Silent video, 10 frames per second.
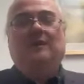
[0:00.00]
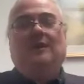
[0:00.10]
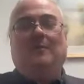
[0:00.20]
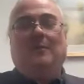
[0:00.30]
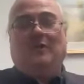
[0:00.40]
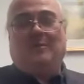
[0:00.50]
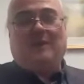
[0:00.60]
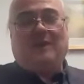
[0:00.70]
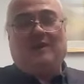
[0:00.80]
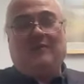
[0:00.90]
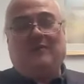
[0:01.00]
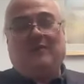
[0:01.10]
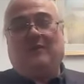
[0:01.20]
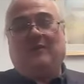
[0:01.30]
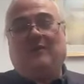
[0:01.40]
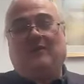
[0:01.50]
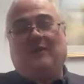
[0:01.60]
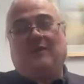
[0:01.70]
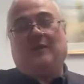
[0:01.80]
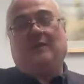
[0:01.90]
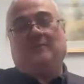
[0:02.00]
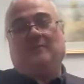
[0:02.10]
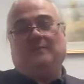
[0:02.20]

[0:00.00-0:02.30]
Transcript: harmonic behavior and things like that.